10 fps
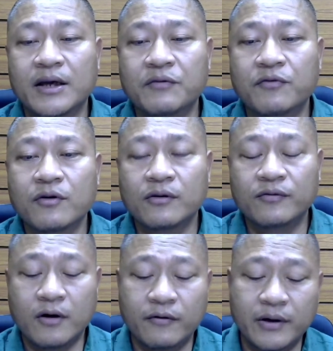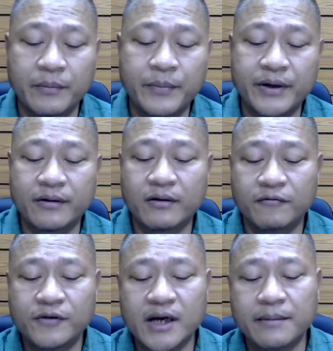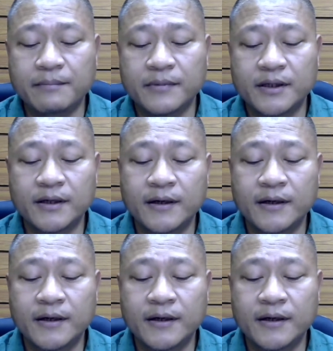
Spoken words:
evolved over a period of time.